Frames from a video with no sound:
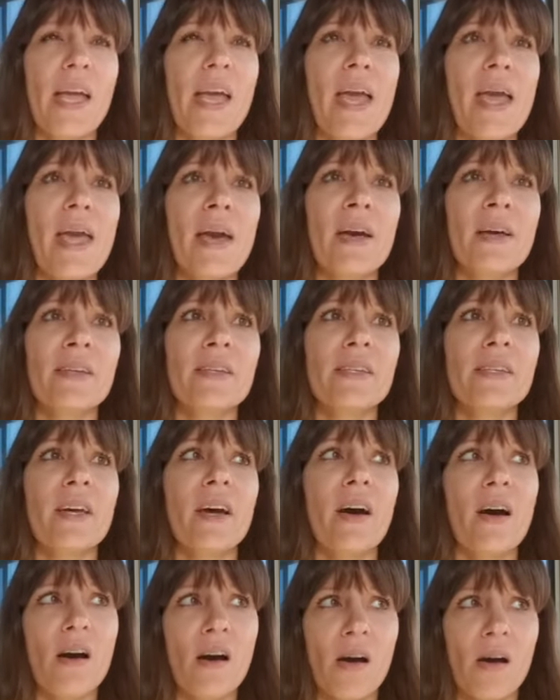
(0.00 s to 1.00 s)
And
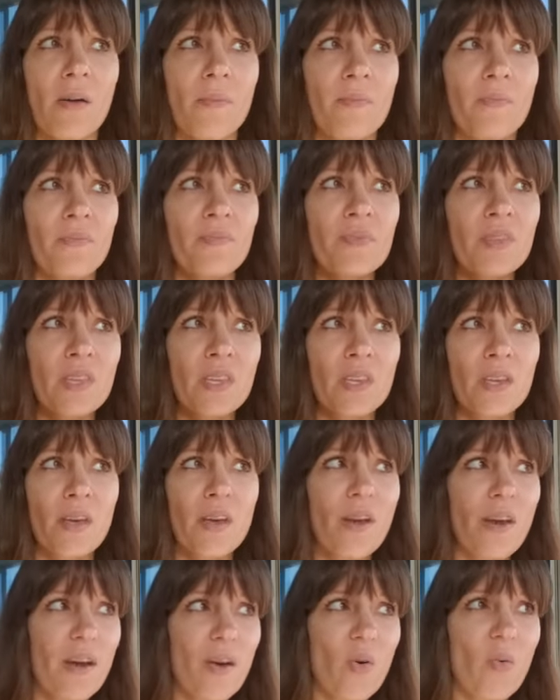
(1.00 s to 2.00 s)
um,
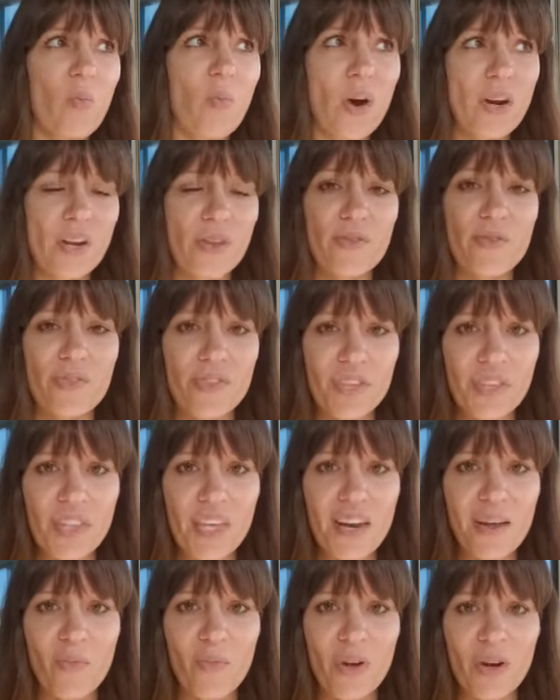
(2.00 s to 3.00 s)
one other thing
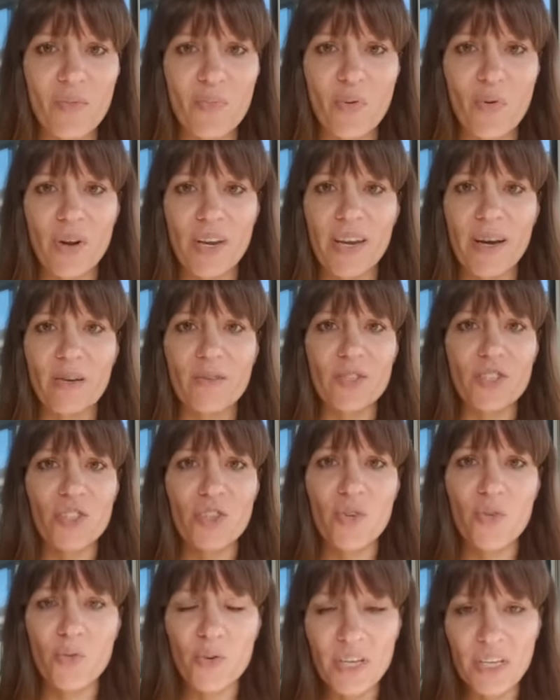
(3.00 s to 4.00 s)
that I want to point out
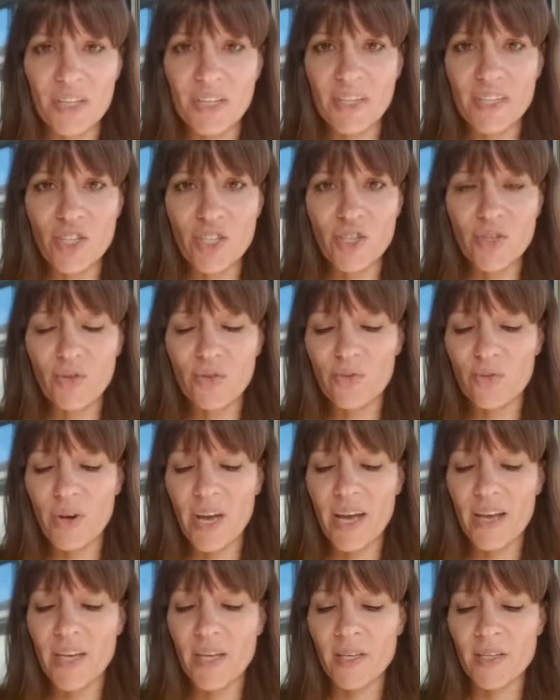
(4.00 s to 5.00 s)
quickly too,
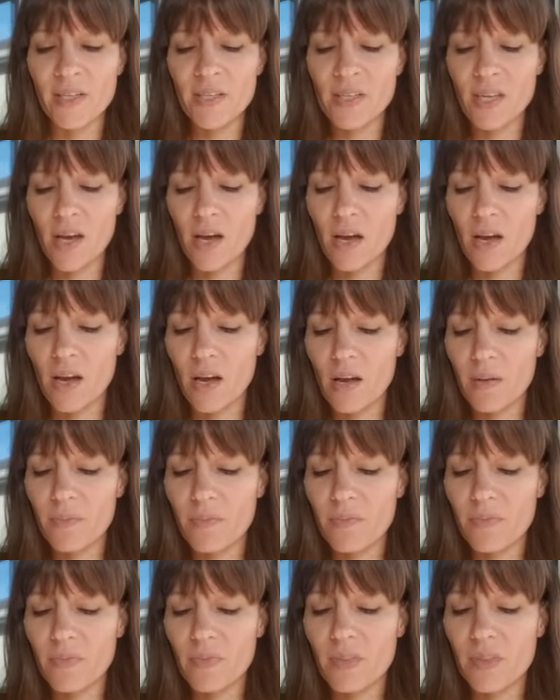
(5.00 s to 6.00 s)
as um,
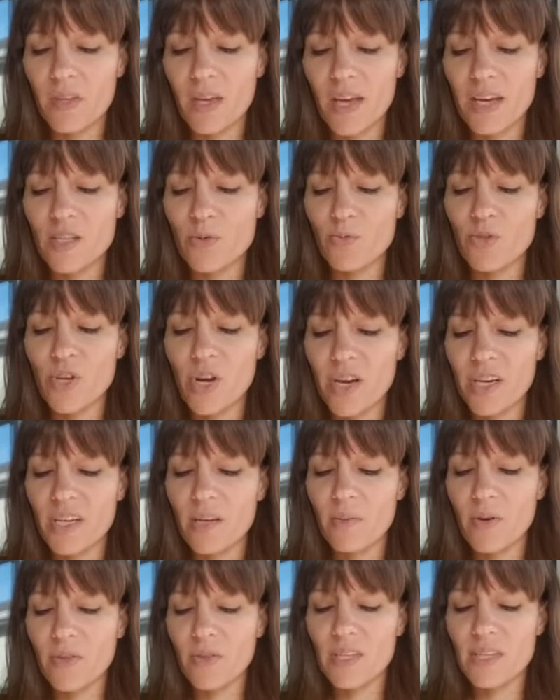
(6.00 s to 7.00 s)
as we're talking
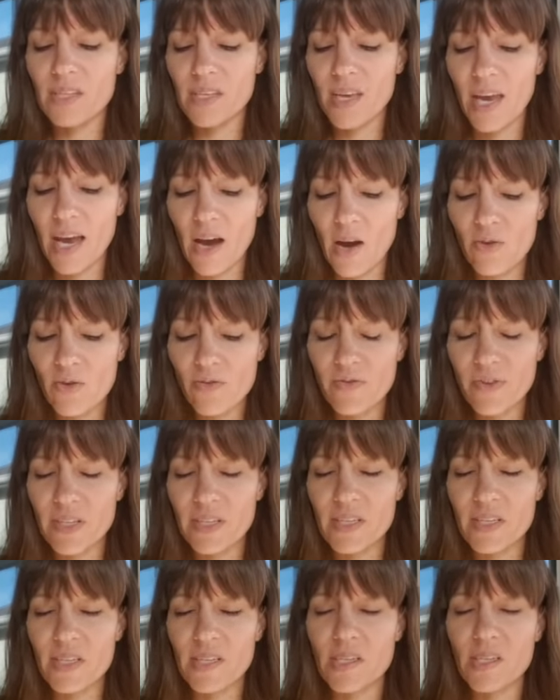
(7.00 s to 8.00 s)
about these
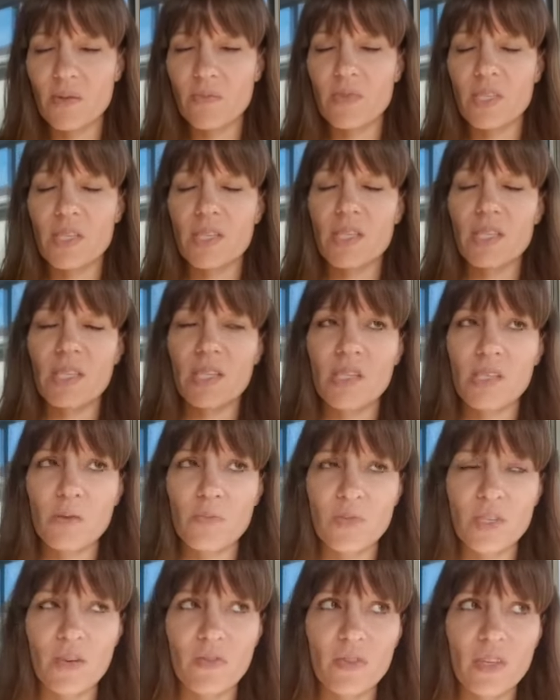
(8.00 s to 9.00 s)
counterfeit systems, the
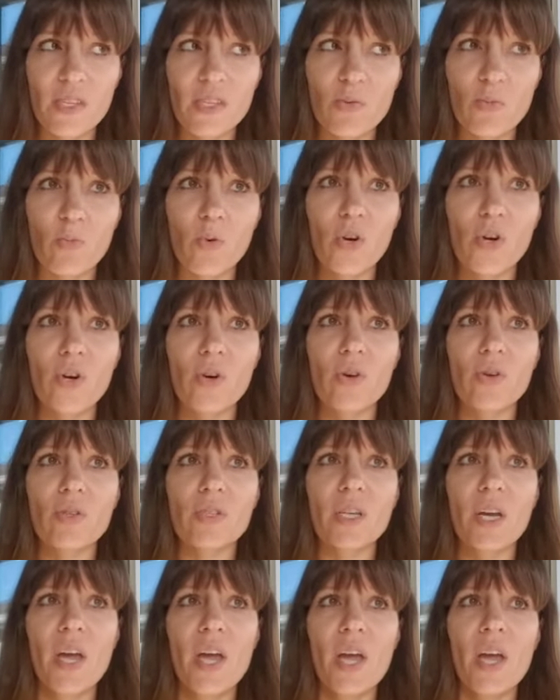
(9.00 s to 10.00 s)
systems of this world,